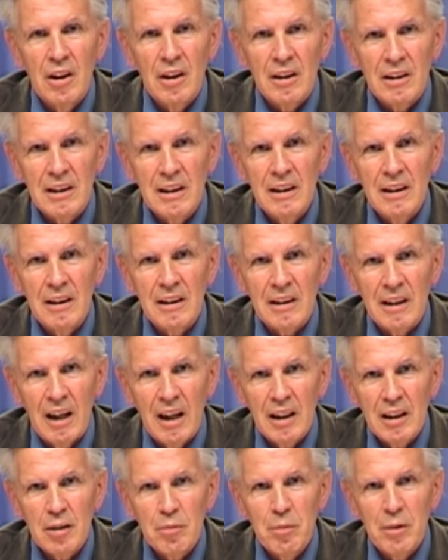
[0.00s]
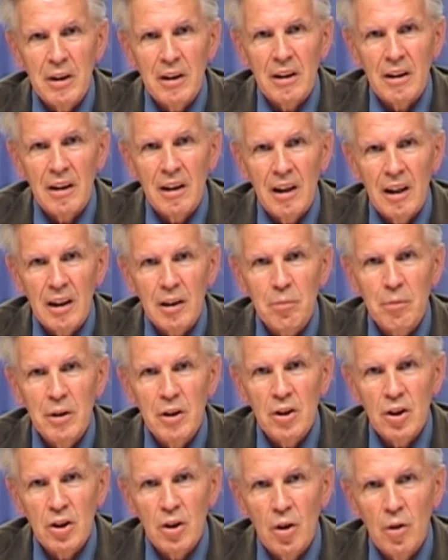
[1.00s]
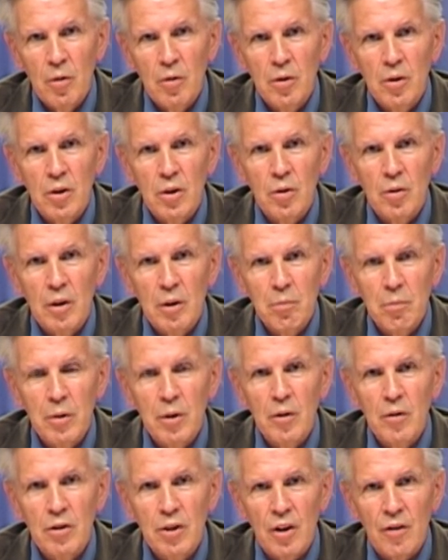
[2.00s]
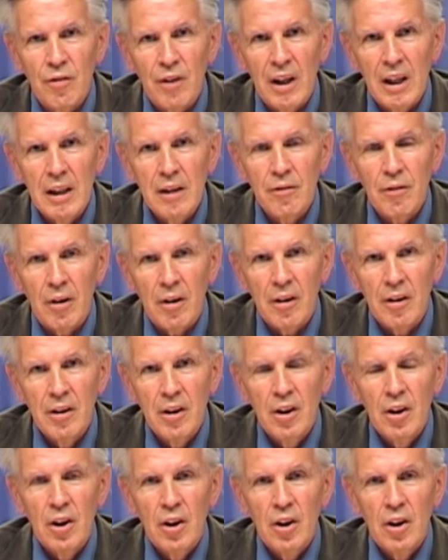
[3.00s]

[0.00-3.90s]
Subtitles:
since aspirin has been shown to improve survival.